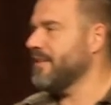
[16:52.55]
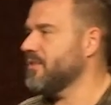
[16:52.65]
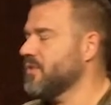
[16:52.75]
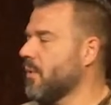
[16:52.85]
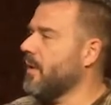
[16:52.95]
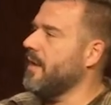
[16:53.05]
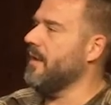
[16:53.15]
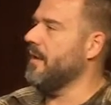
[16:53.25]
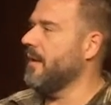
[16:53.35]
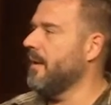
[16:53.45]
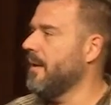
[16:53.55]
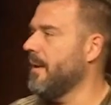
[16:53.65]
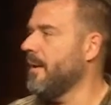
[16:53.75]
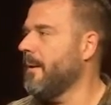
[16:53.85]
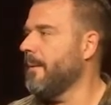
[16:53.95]
this story.
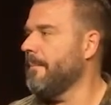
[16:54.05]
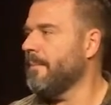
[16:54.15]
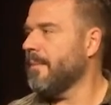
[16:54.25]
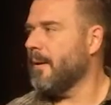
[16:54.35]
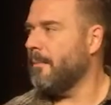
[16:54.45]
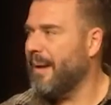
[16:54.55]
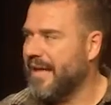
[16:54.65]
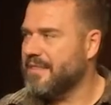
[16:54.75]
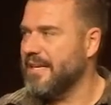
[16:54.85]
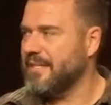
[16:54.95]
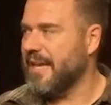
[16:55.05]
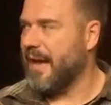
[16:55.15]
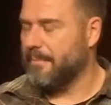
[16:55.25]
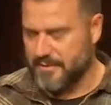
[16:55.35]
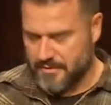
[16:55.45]
A bad thing
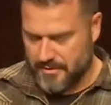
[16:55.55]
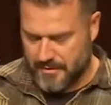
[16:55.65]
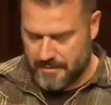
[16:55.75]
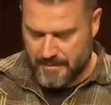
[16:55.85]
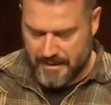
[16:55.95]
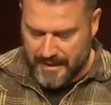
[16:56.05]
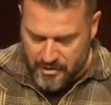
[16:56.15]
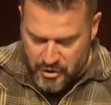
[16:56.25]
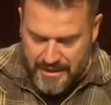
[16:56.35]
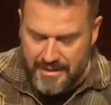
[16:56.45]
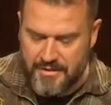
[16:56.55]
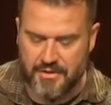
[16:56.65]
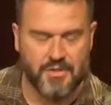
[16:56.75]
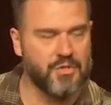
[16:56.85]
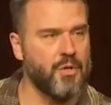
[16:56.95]
happens, and
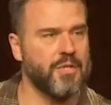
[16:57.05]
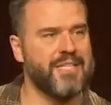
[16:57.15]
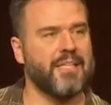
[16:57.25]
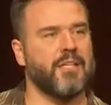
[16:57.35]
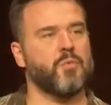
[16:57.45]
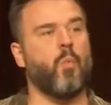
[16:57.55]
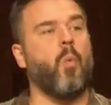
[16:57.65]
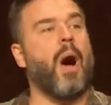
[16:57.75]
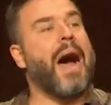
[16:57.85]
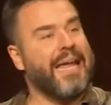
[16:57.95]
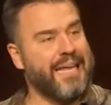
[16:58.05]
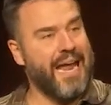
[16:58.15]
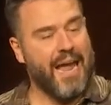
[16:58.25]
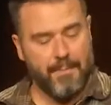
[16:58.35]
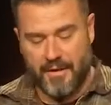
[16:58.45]
Jesus is going to tell us why it
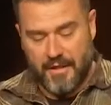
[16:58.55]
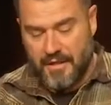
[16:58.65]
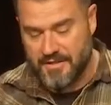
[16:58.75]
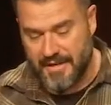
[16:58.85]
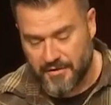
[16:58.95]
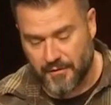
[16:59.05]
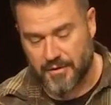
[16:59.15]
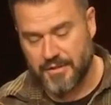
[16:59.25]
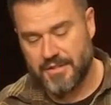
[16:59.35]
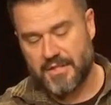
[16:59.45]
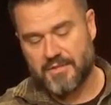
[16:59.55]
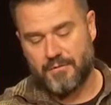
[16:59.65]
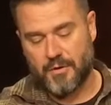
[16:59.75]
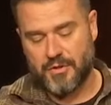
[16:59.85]
happened. In this next verse, he says in verse